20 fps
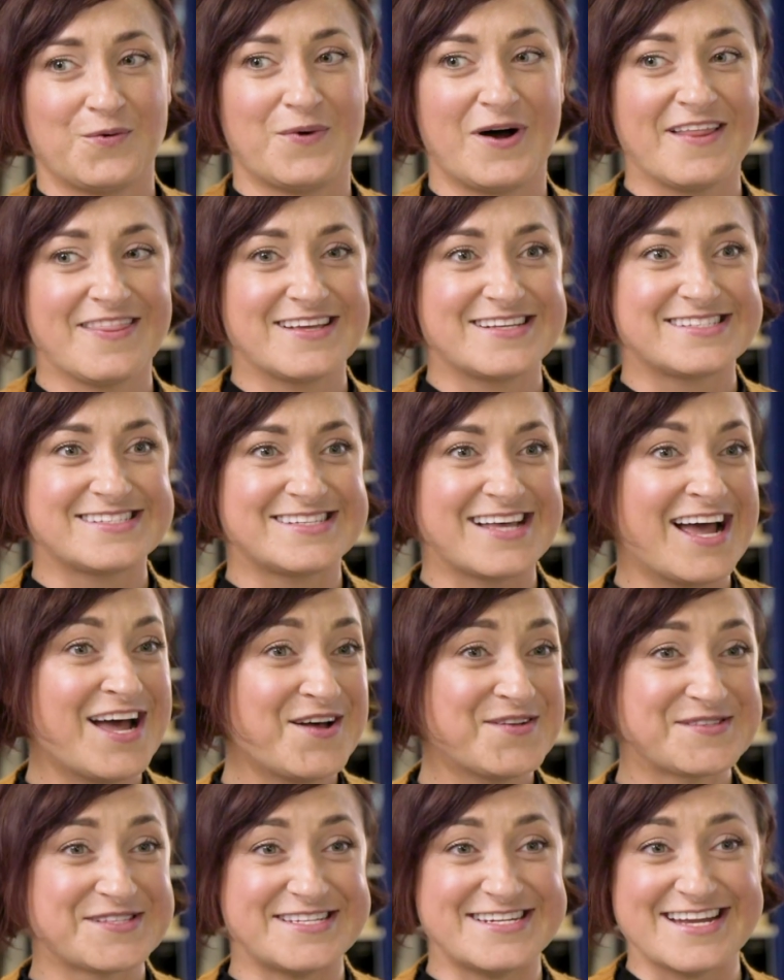While this
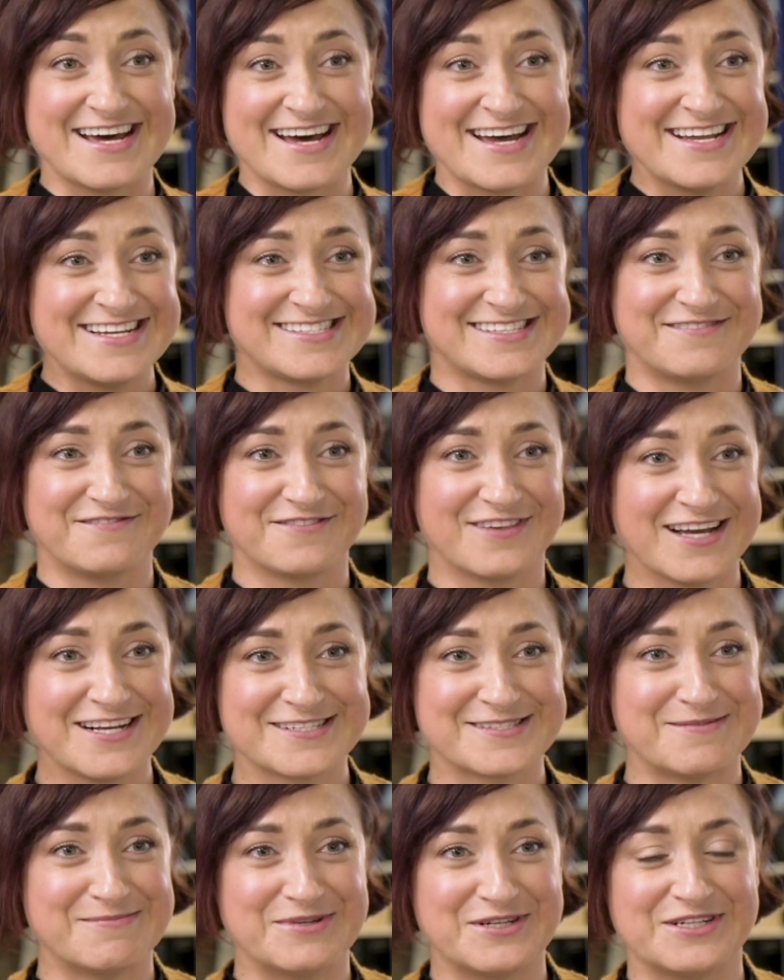sounds nice and
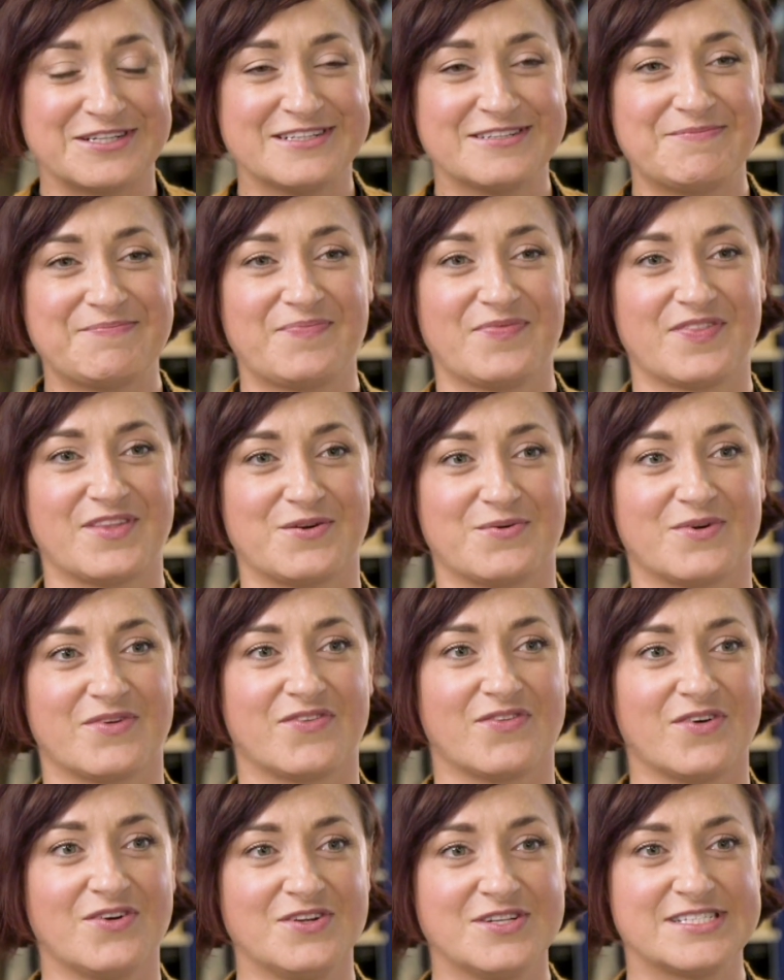flexible, the
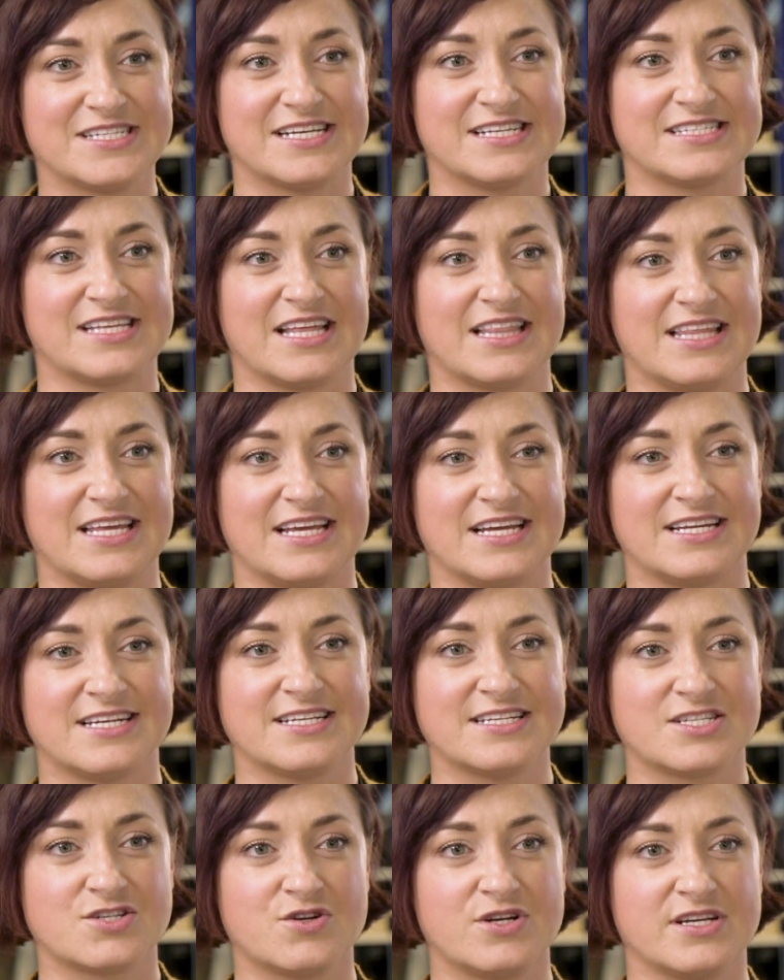result is that the
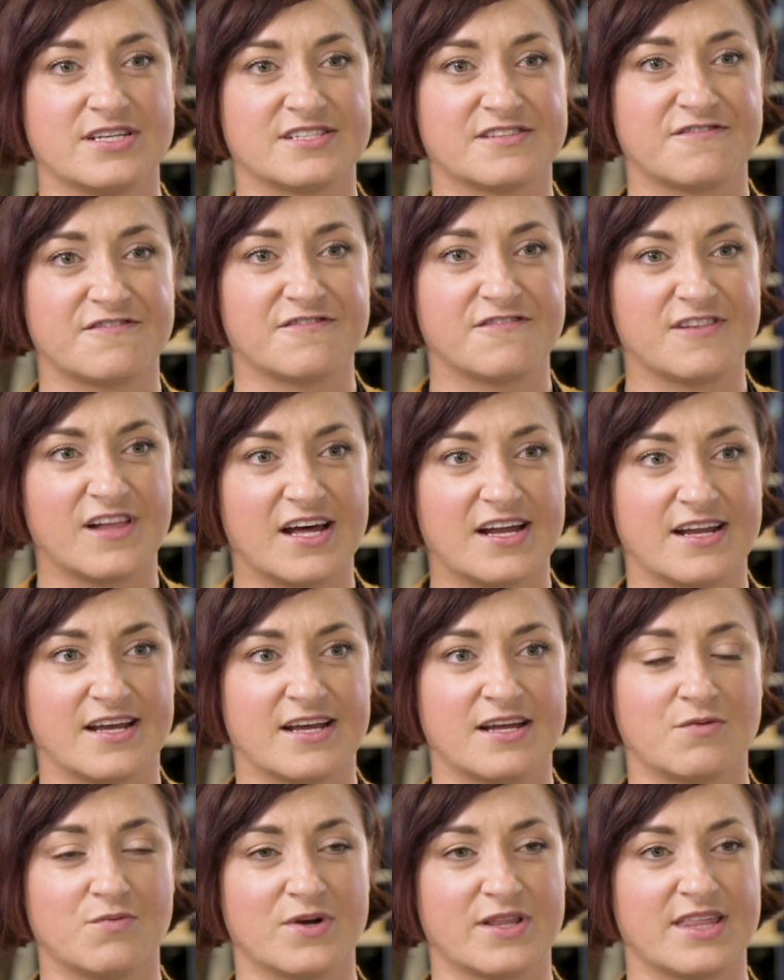industry is
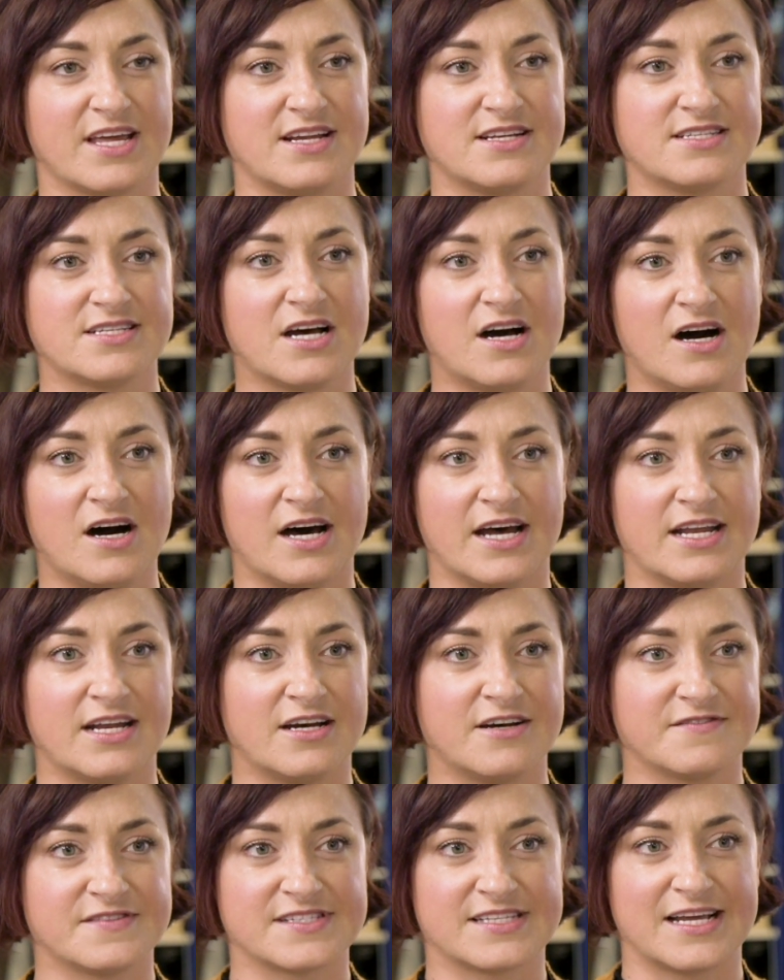flooded with a ton
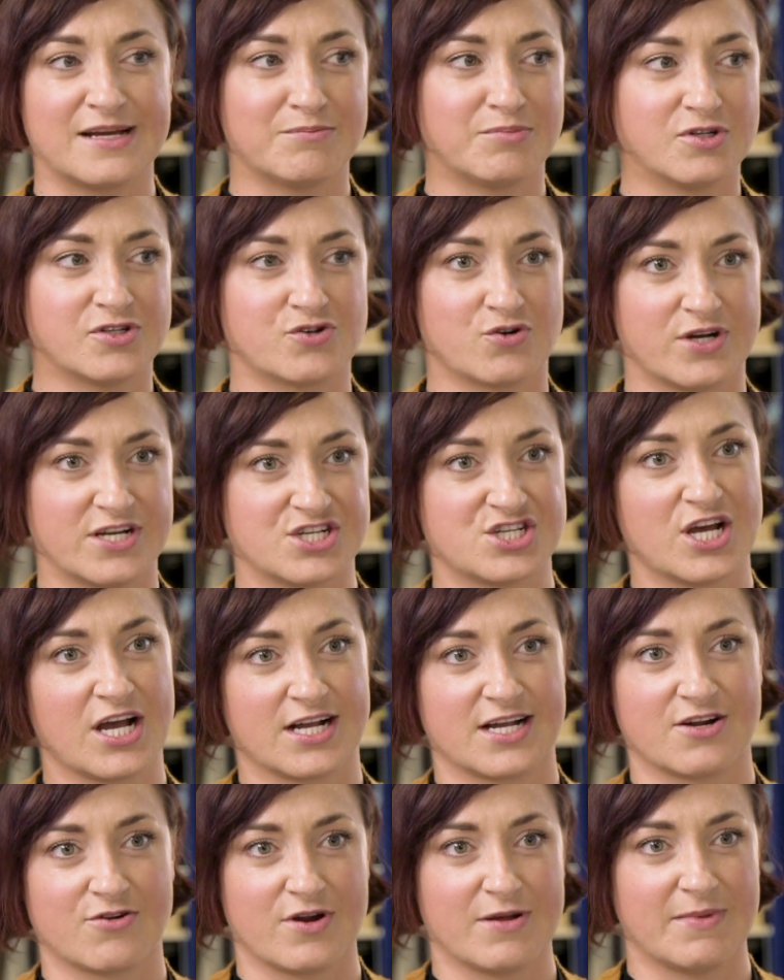of sample joint
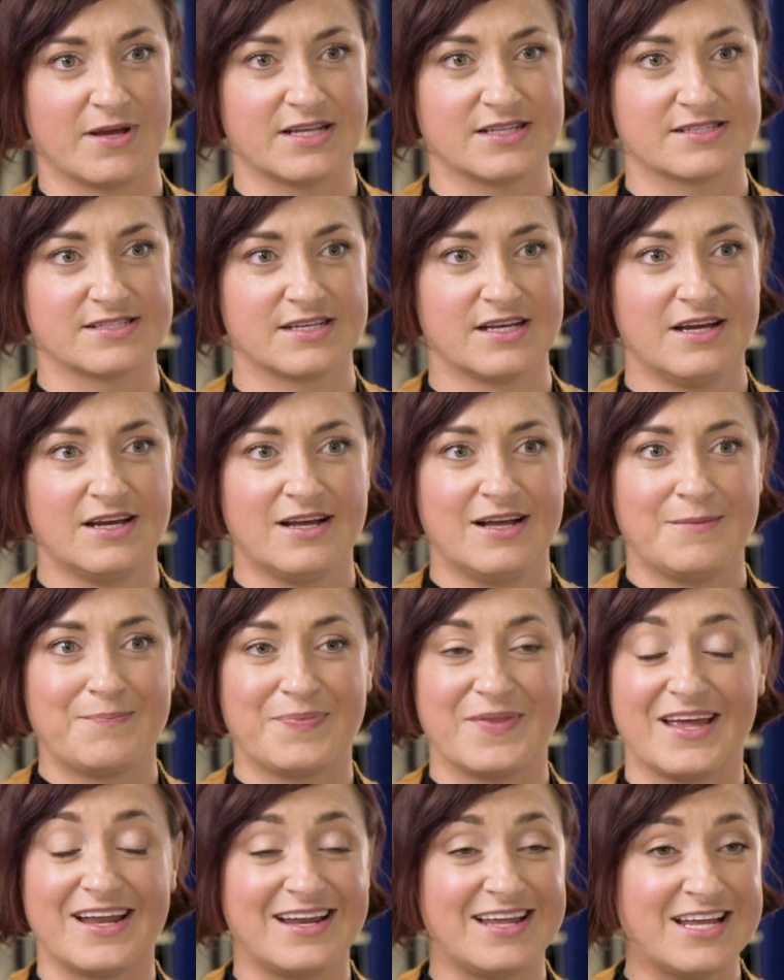check agreements,
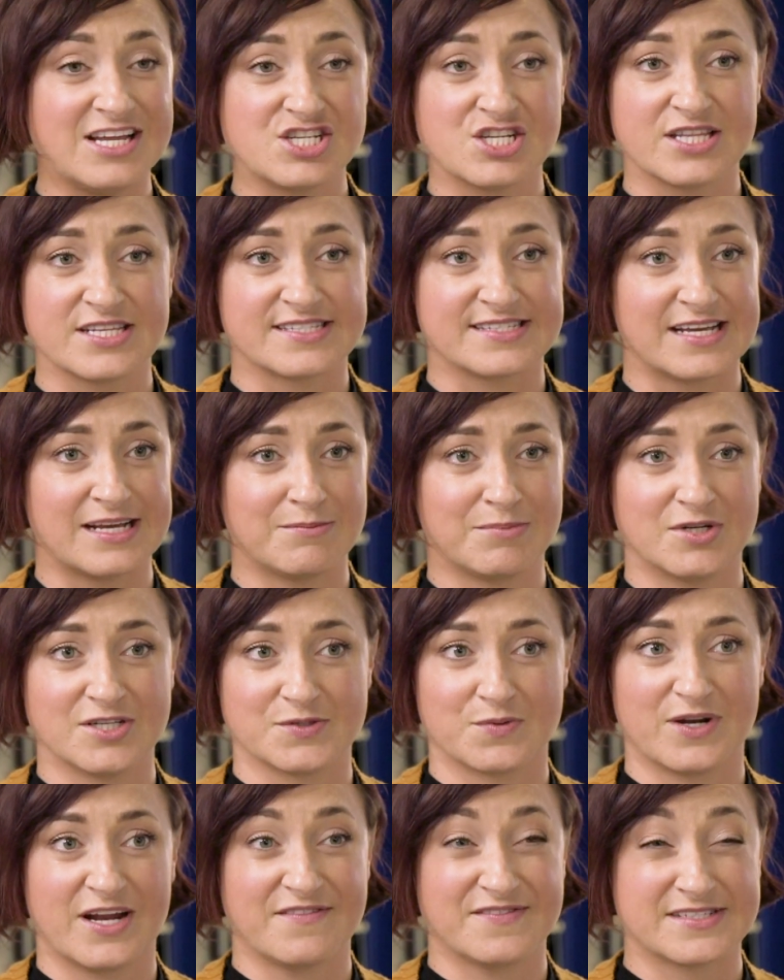and each of the
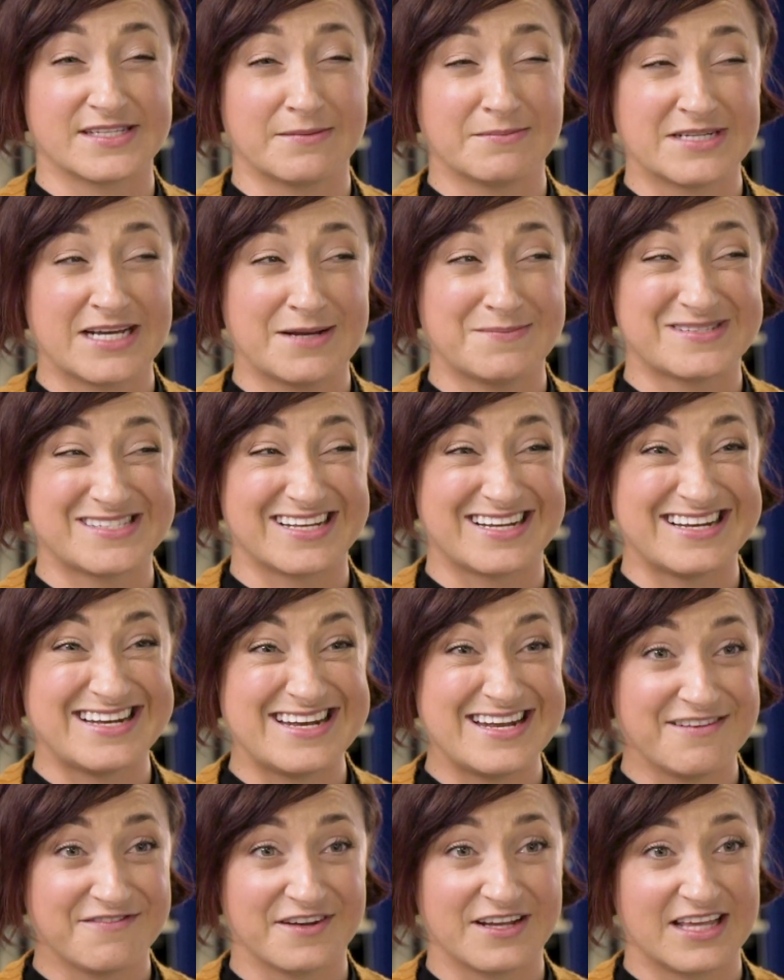samples would have sometimes
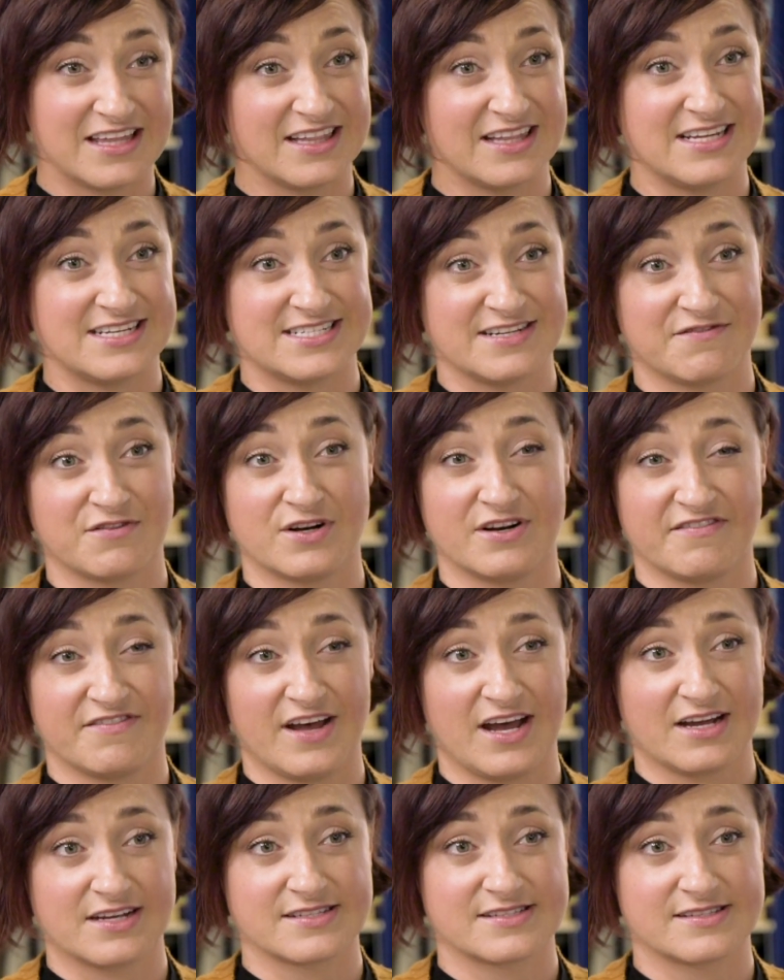significantly different
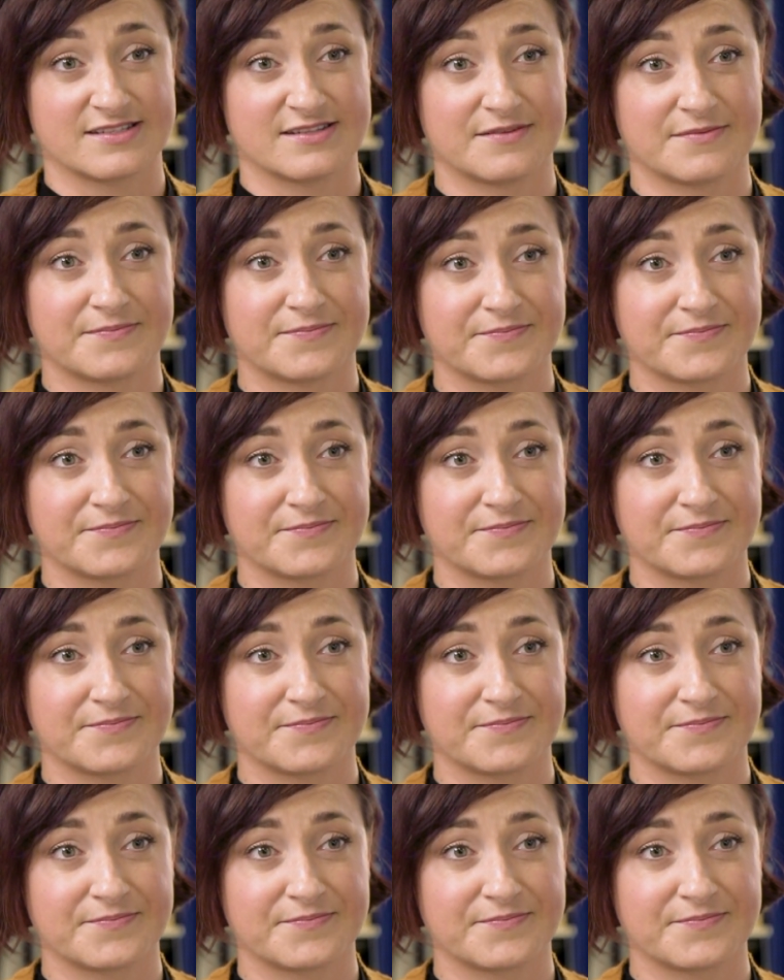effects.